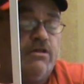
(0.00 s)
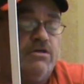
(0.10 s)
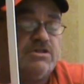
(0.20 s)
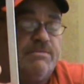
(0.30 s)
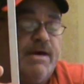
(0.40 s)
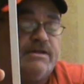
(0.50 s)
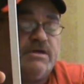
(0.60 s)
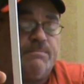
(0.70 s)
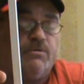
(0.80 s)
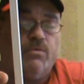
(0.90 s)
to closely
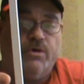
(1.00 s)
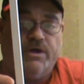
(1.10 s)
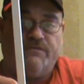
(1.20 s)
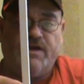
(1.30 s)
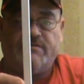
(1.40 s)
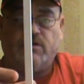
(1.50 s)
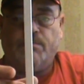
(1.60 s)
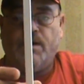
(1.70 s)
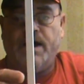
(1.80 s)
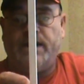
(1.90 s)
match up your wood if you have to
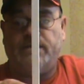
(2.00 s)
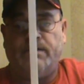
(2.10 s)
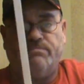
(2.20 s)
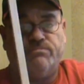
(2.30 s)
go buy it.